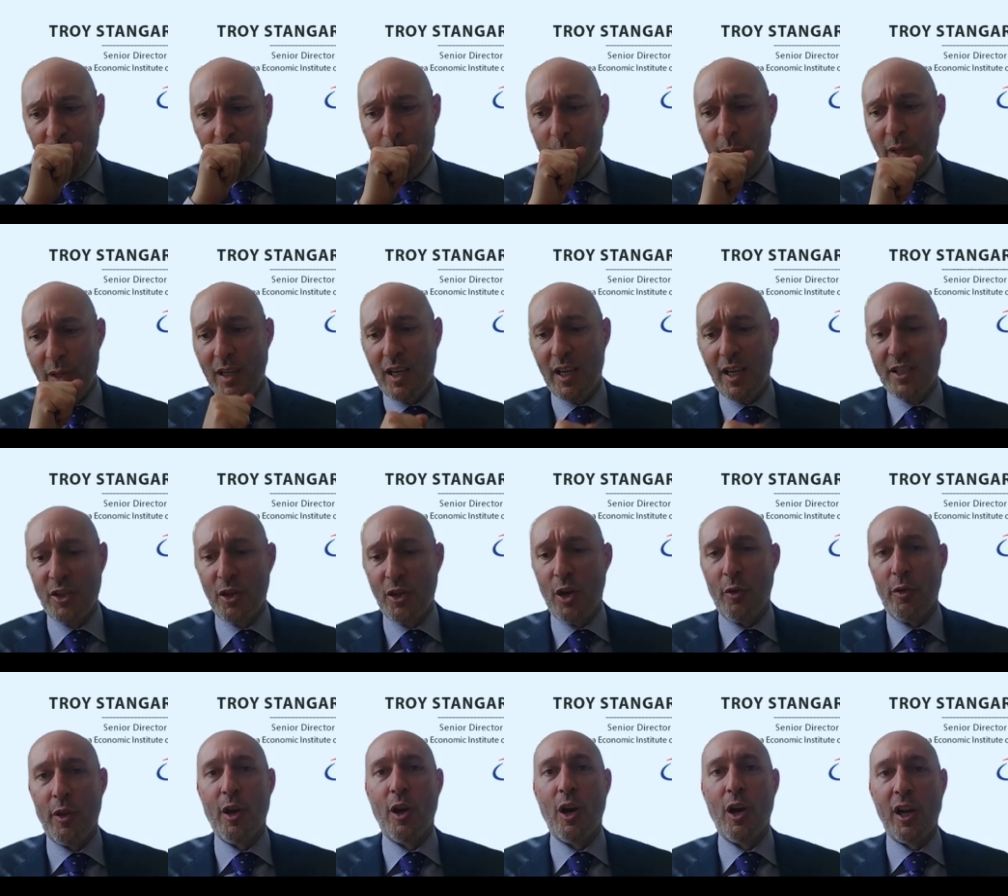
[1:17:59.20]
because,
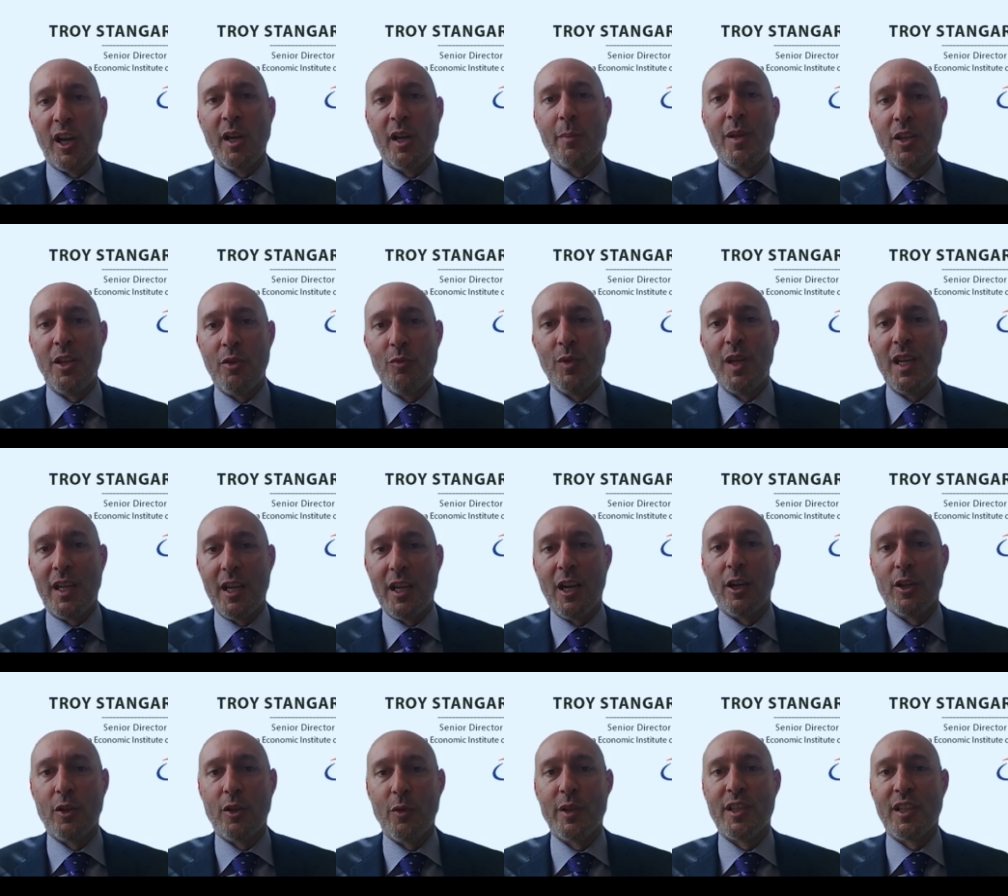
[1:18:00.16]
there are going to be unique
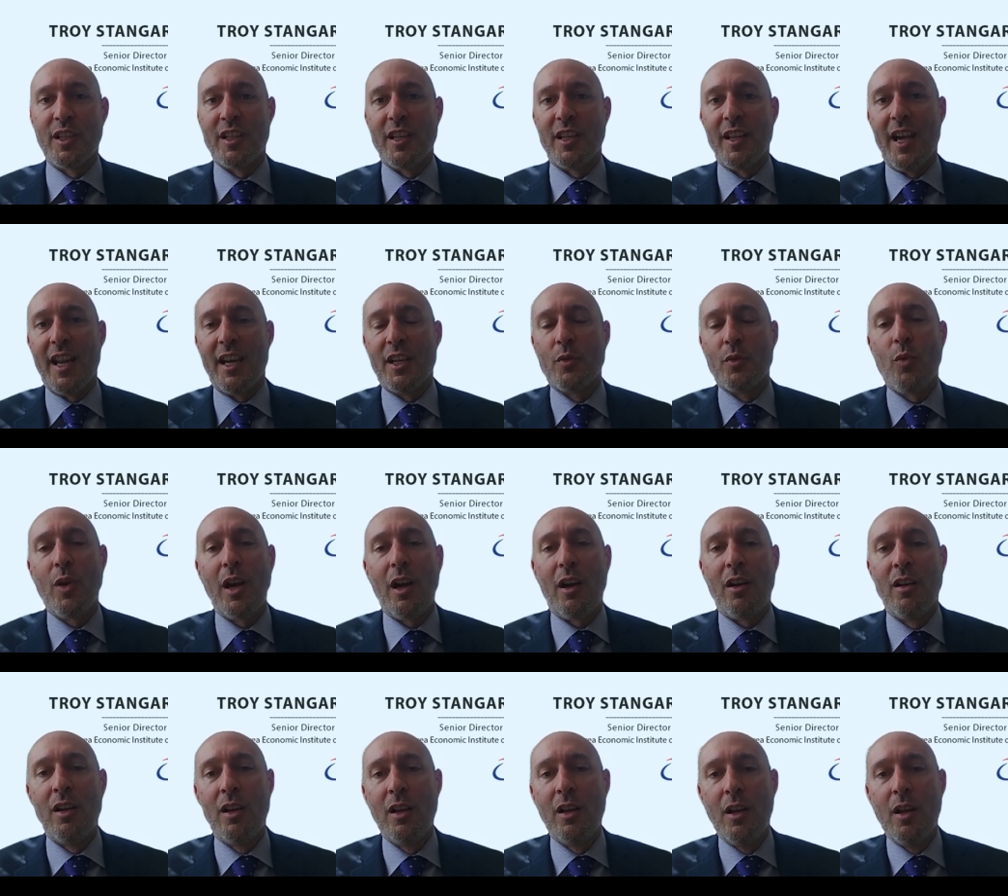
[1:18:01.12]
characteristics of that as
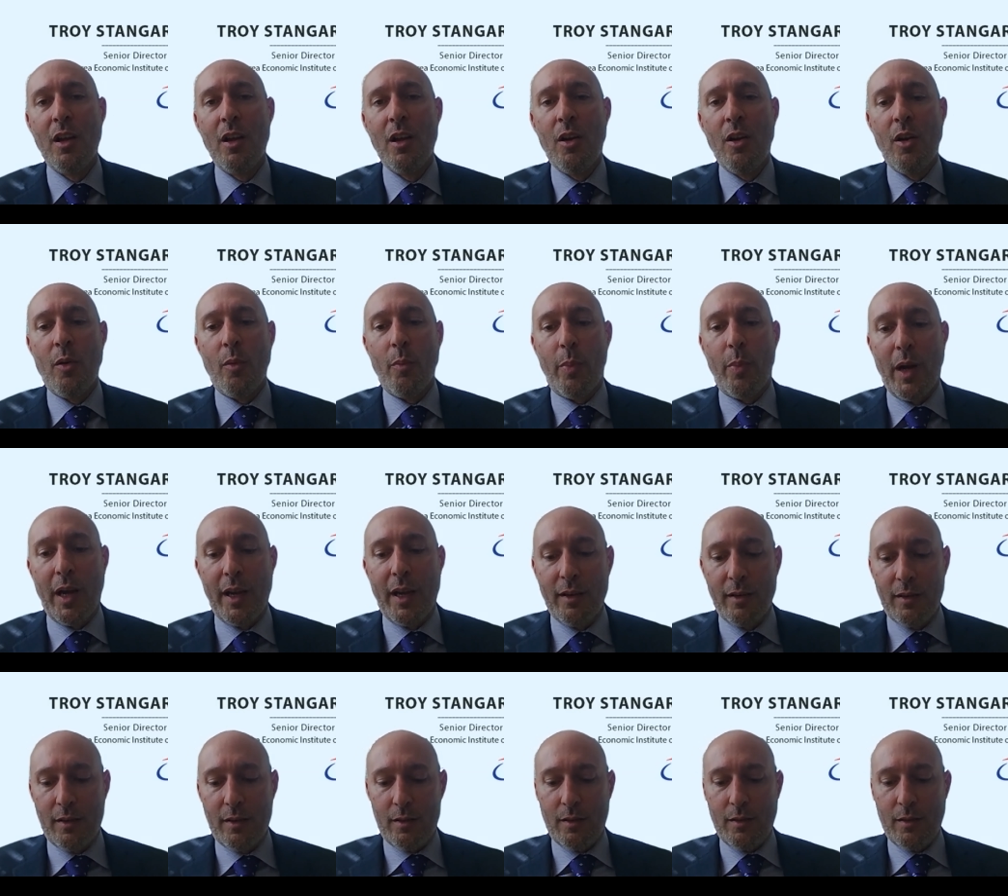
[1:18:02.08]
well. But,